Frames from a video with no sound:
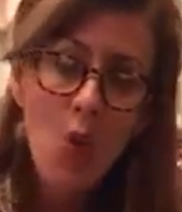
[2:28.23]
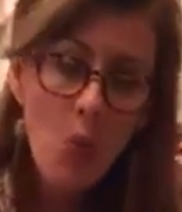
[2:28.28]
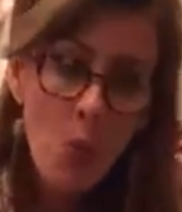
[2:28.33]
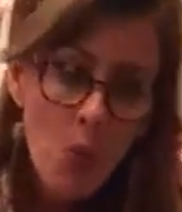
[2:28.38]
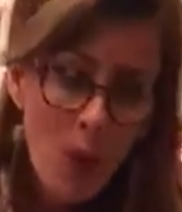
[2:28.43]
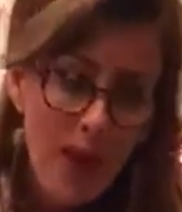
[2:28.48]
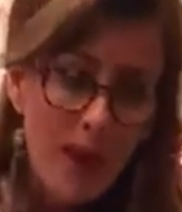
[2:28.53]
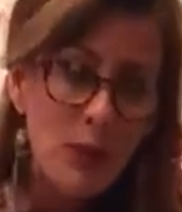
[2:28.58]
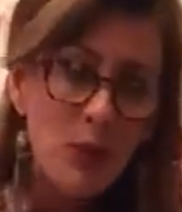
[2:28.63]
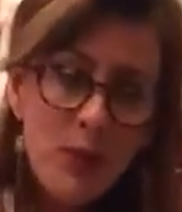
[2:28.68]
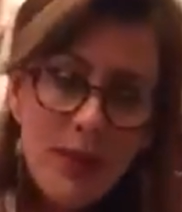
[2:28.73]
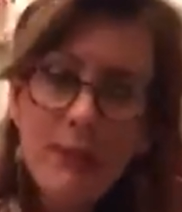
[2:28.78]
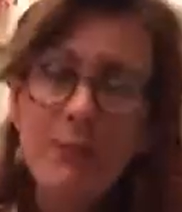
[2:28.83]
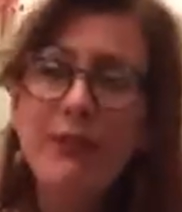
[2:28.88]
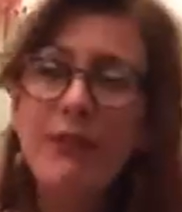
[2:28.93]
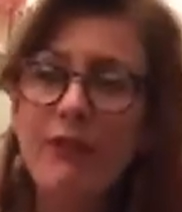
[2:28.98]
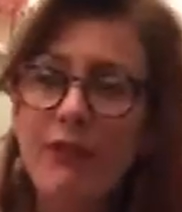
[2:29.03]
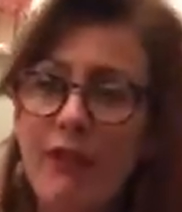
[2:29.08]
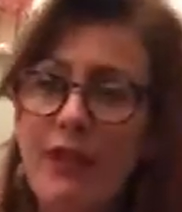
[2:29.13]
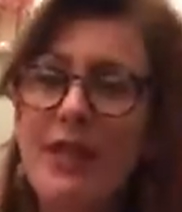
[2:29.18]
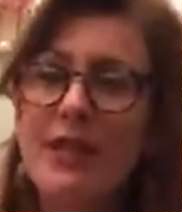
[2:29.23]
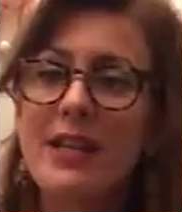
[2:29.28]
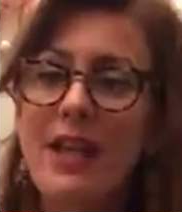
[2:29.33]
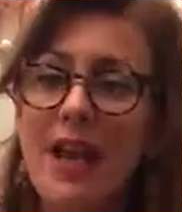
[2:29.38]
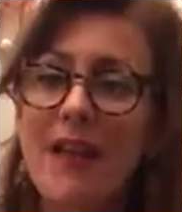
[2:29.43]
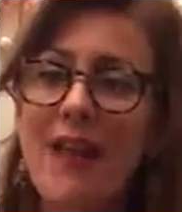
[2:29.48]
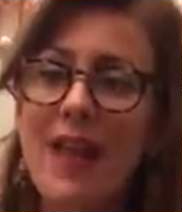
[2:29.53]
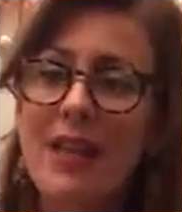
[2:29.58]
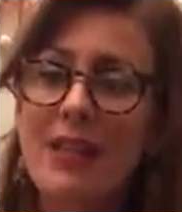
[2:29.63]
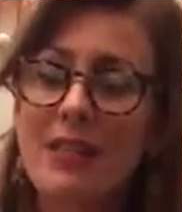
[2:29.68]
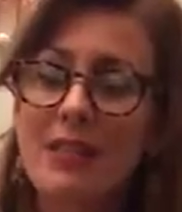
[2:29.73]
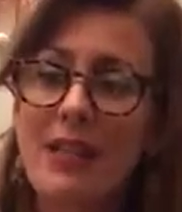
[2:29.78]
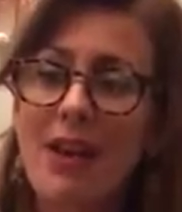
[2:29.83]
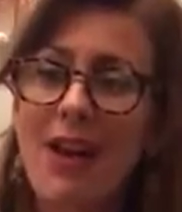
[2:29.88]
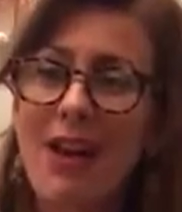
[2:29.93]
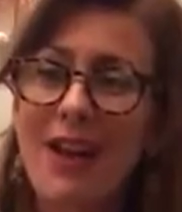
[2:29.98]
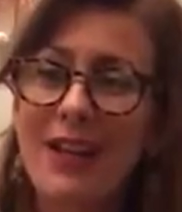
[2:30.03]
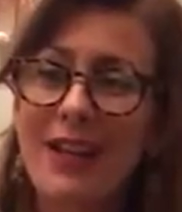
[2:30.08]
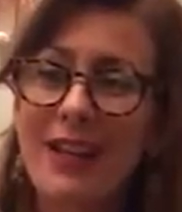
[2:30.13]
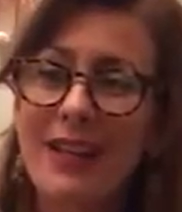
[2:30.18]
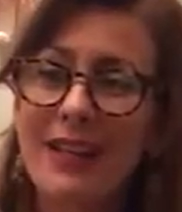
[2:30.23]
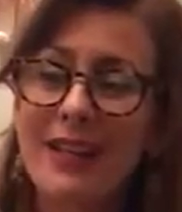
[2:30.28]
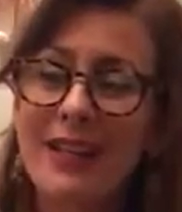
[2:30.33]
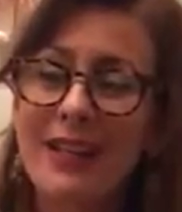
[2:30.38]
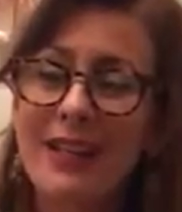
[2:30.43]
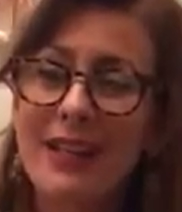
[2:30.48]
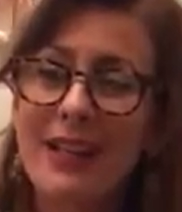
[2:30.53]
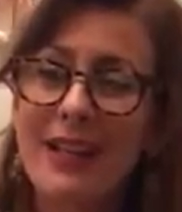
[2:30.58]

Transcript: When we befriend our anxiety